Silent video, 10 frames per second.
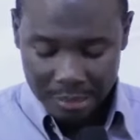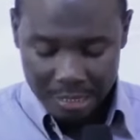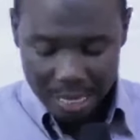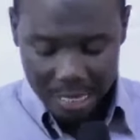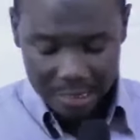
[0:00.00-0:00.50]

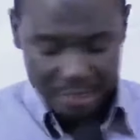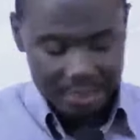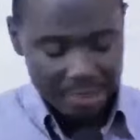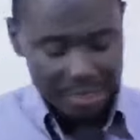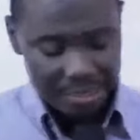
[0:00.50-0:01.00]
And
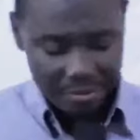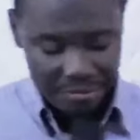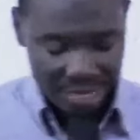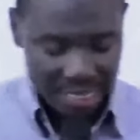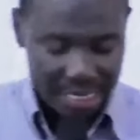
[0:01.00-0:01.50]

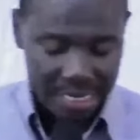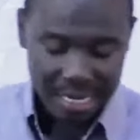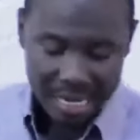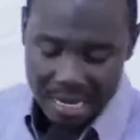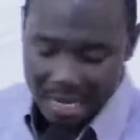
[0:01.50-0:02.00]

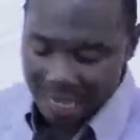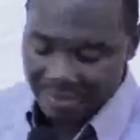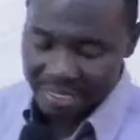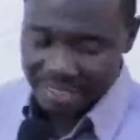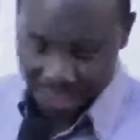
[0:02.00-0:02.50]
many
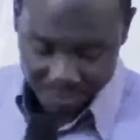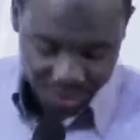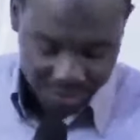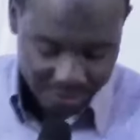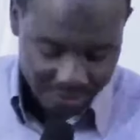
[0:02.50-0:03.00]
other
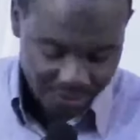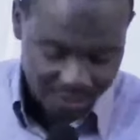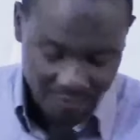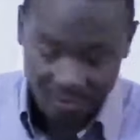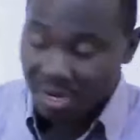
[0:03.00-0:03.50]
scriptures, or
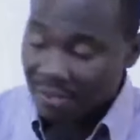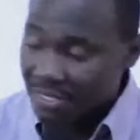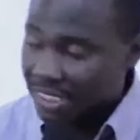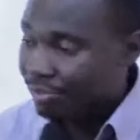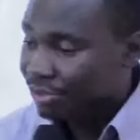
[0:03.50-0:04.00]
several other
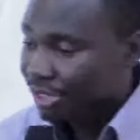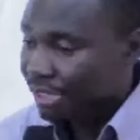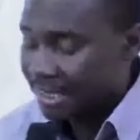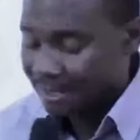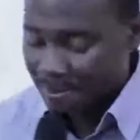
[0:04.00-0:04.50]
scriptures.